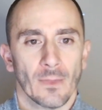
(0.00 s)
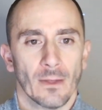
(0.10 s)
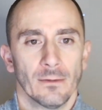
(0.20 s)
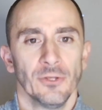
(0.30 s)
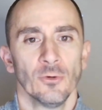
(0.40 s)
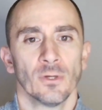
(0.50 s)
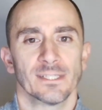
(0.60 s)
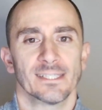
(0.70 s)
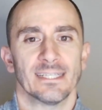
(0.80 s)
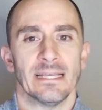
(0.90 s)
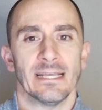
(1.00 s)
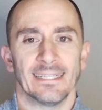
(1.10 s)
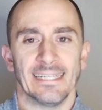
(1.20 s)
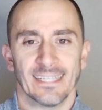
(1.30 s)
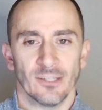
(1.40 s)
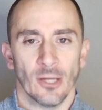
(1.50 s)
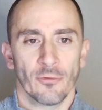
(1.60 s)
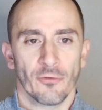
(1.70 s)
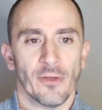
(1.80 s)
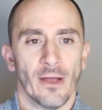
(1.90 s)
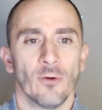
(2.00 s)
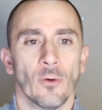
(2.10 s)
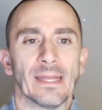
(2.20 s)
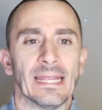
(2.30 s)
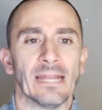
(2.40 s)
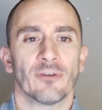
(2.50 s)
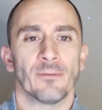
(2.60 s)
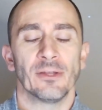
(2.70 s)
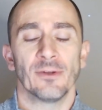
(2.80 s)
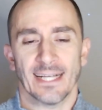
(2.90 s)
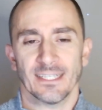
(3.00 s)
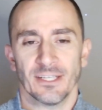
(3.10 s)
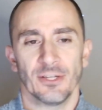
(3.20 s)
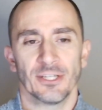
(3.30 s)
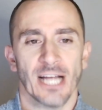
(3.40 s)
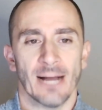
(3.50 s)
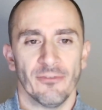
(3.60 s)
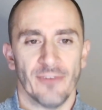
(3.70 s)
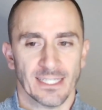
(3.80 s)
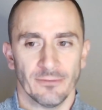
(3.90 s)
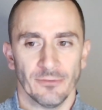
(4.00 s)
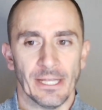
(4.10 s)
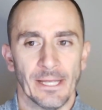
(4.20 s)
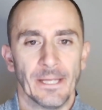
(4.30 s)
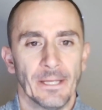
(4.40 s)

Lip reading: you will see a detailed overview of what we need from you to execute a job effectively.